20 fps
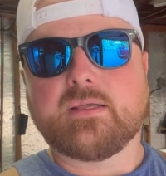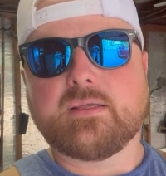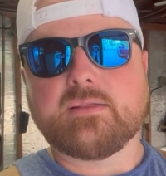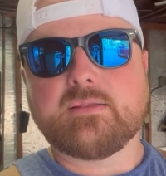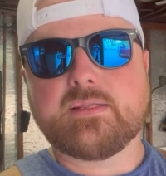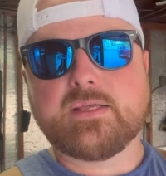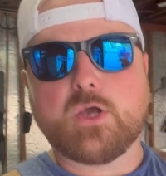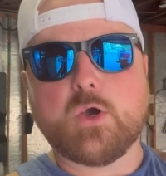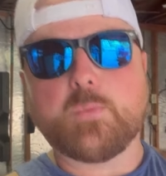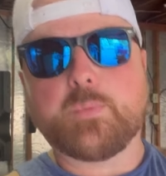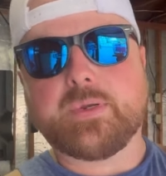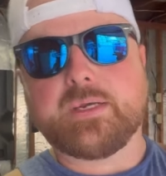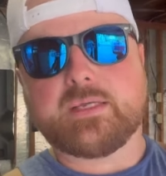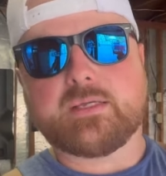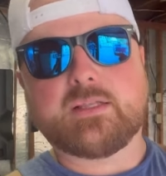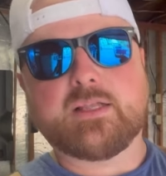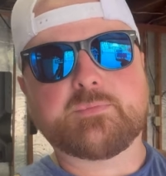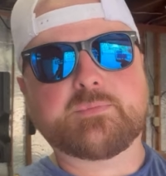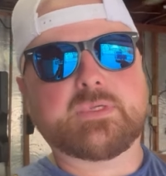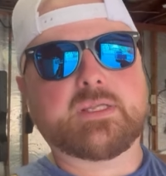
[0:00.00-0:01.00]
the opening
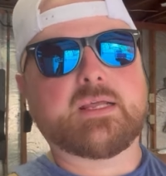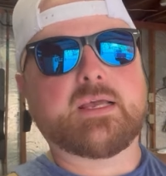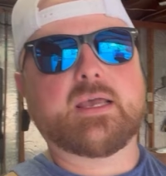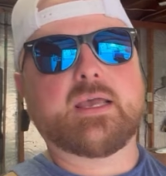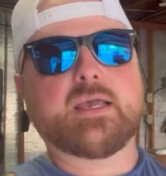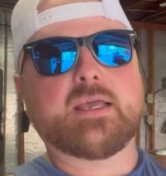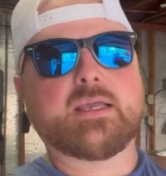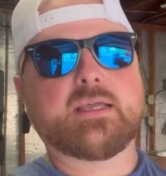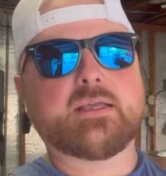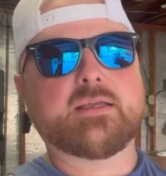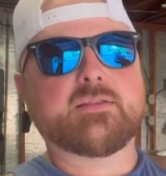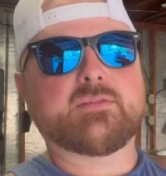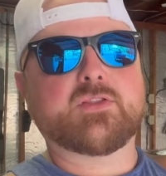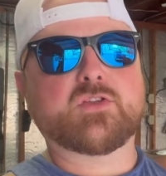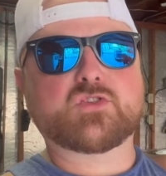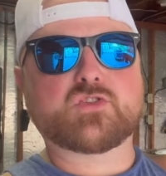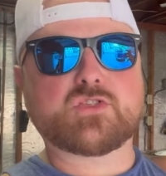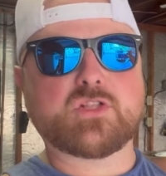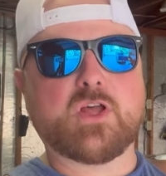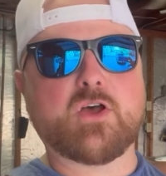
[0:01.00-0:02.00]
clip today, the
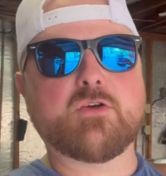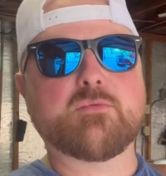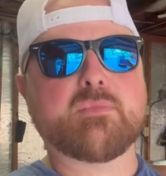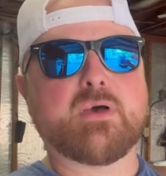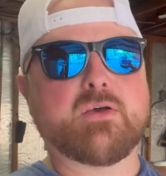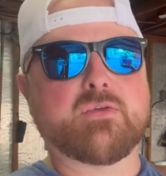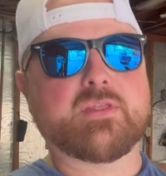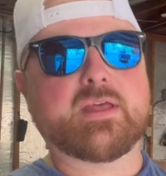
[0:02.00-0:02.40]
slow-mo